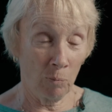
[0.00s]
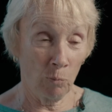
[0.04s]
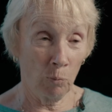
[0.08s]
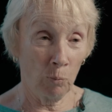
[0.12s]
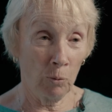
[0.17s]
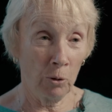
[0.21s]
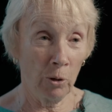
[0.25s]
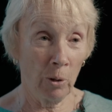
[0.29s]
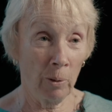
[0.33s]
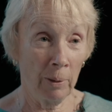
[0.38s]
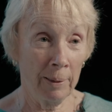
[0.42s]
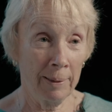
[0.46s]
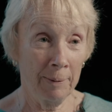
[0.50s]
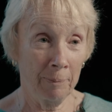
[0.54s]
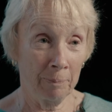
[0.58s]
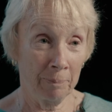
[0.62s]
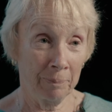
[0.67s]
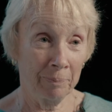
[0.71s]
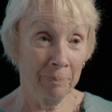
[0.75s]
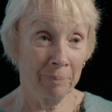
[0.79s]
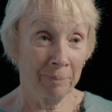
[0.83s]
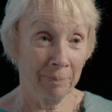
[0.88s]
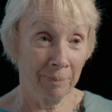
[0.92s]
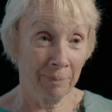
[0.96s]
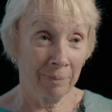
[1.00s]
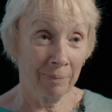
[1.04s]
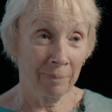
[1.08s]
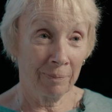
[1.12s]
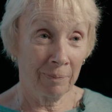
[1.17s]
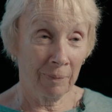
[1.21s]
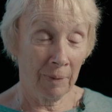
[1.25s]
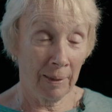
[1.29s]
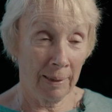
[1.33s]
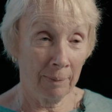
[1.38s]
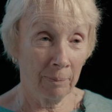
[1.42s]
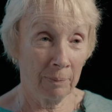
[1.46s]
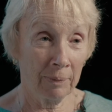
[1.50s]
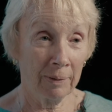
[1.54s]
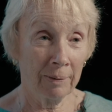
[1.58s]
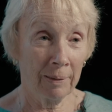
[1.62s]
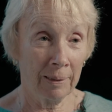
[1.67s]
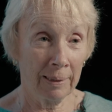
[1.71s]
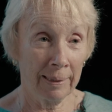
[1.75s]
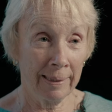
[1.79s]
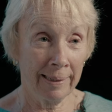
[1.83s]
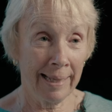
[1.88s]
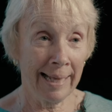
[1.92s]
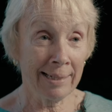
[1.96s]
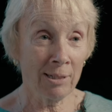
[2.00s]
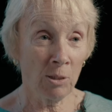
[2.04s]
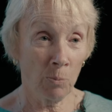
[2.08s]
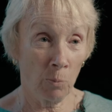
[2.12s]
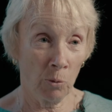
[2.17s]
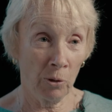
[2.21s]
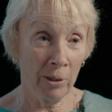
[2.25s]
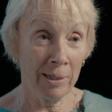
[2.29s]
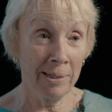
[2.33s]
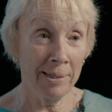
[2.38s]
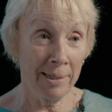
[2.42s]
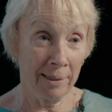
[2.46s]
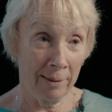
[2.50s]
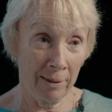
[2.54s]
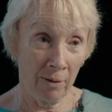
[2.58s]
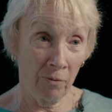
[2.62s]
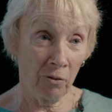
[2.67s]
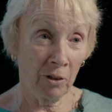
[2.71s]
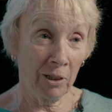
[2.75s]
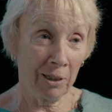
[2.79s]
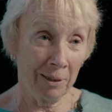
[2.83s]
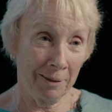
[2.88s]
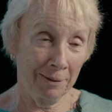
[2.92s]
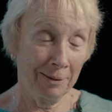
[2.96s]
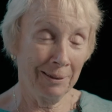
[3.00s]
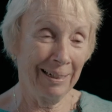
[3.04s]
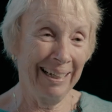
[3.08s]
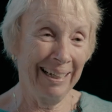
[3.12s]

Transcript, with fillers: pretty, that's pretty significant.